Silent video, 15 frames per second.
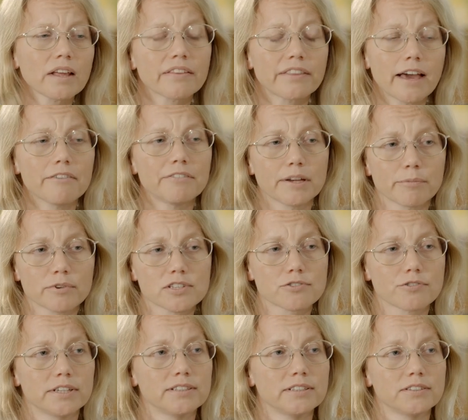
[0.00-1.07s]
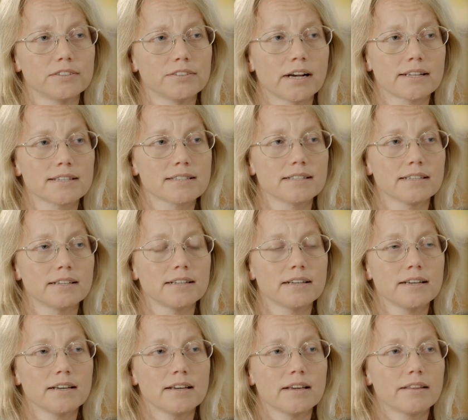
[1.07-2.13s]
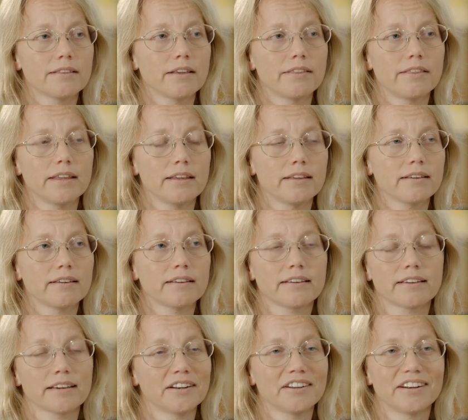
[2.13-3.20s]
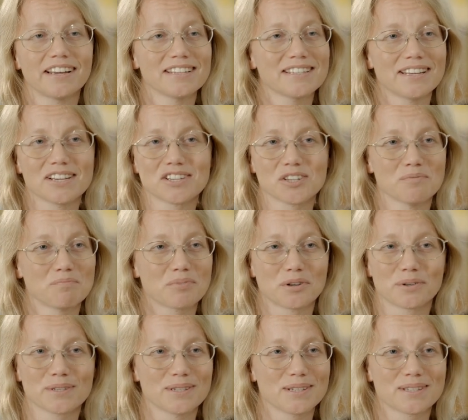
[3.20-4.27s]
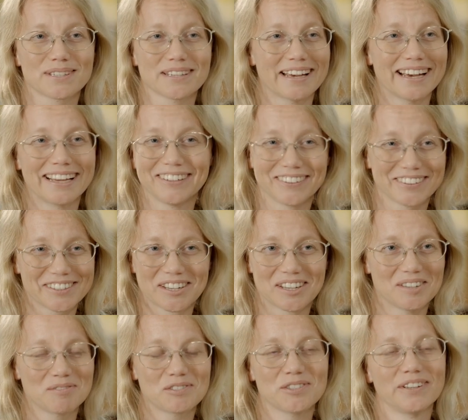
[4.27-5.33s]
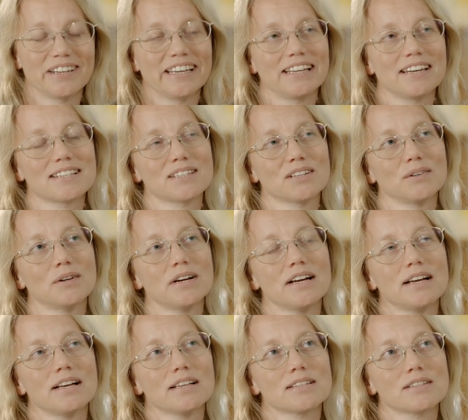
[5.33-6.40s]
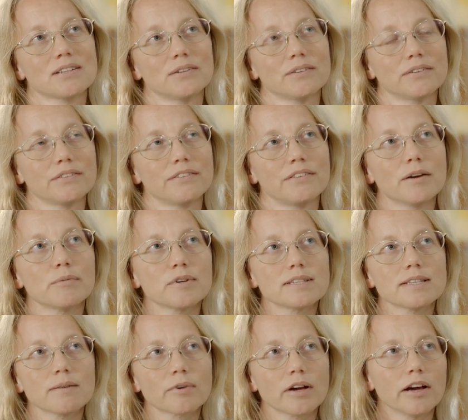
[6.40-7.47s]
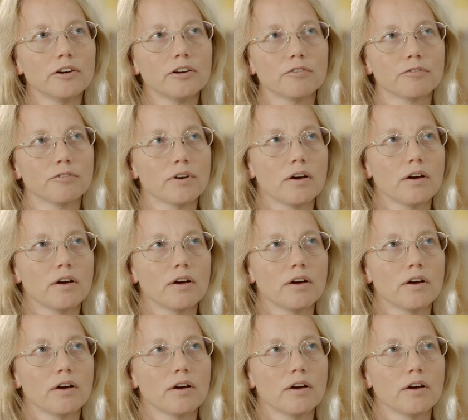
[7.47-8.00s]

they have demonstrated to us that that the canonization process had not come to an end. So, so there was some kind of